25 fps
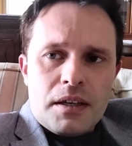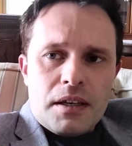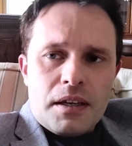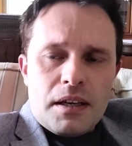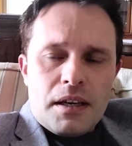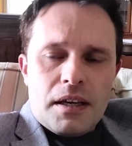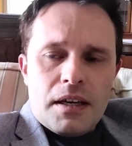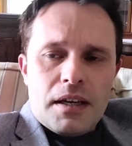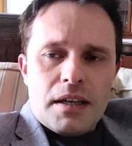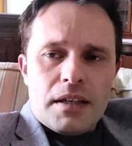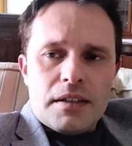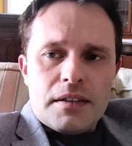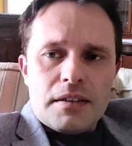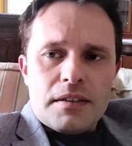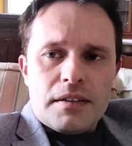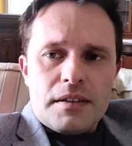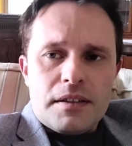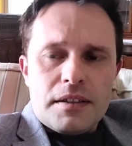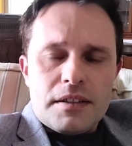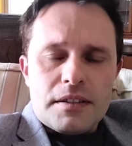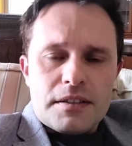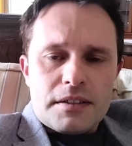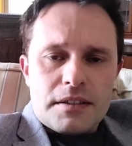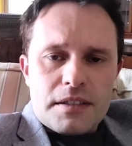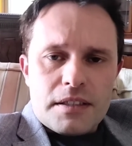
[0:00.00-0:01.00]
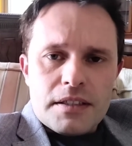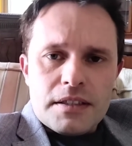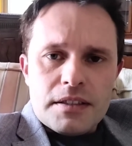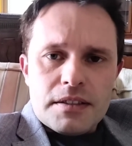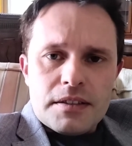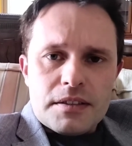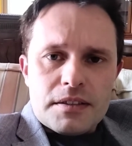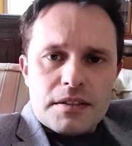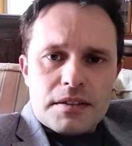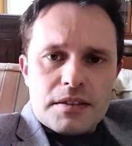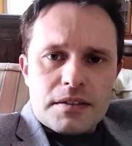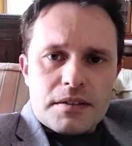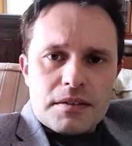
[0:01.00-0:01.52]
and this
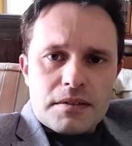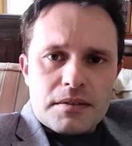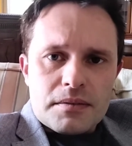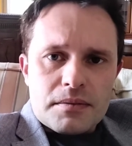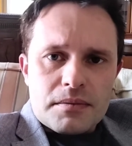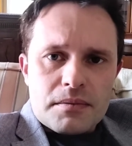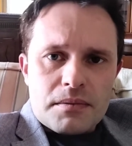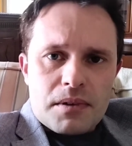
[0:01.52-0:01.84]
is